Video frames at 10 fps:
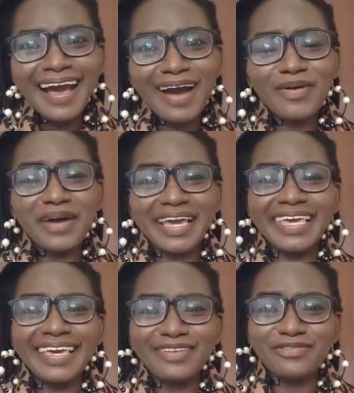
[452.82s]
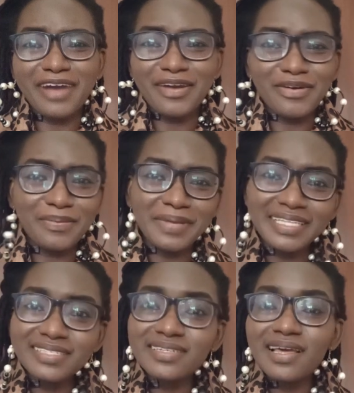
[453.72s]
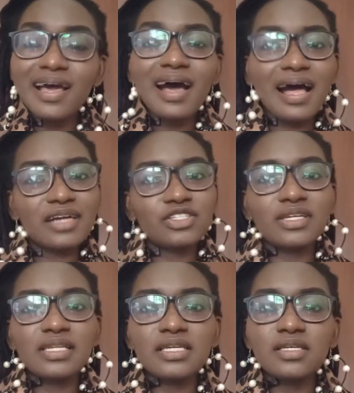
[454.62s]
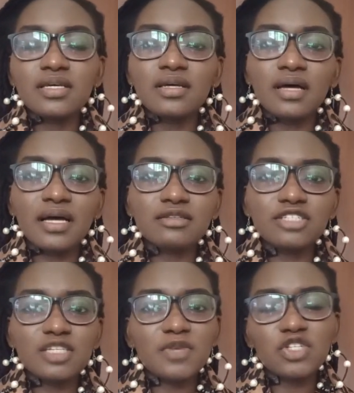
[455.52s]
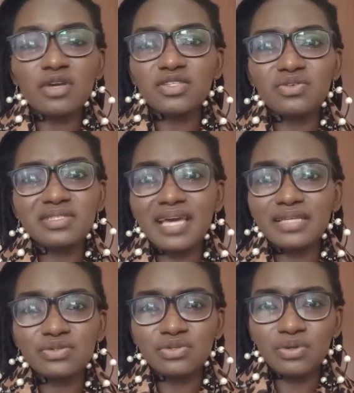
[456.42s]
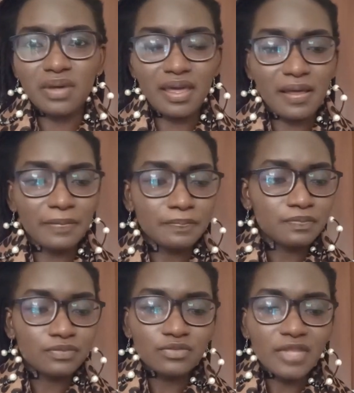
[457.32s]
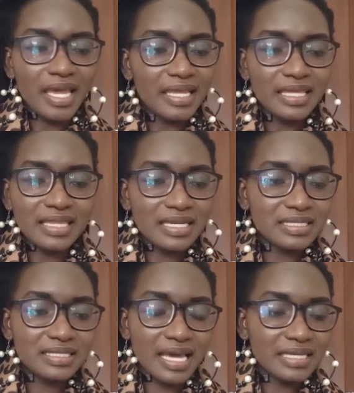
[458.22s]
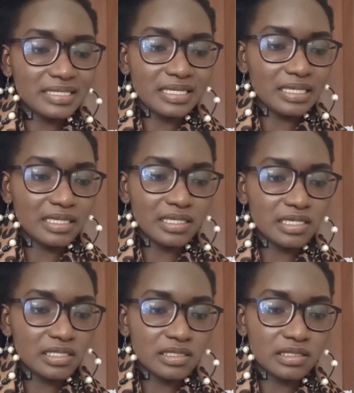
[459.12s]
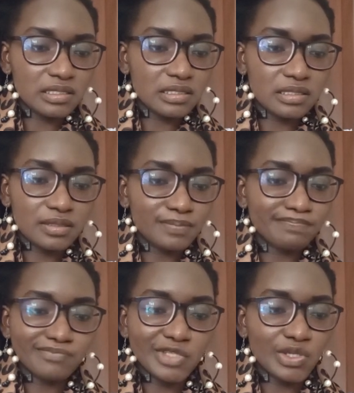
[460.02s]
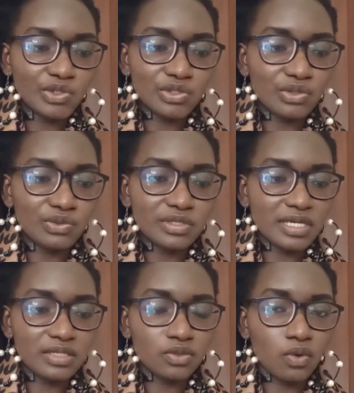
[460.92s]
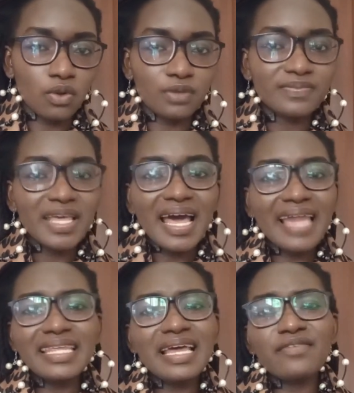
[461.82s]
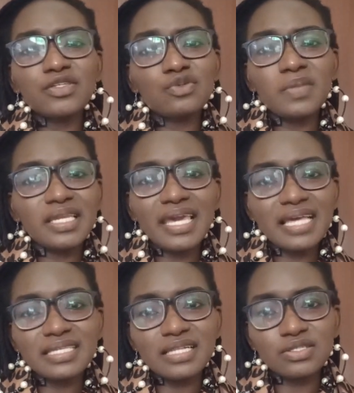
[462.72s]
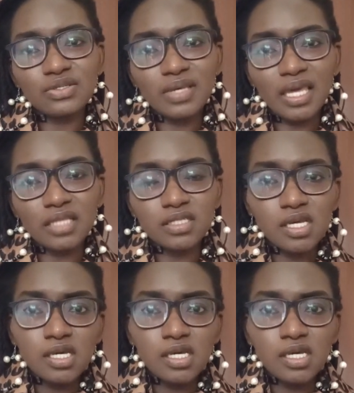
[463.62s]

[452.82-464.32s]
a working environment, actually, and just make sure it's so tight on your hair. Anything that is tightening is not good at all. And then having too many hairstyles on your head.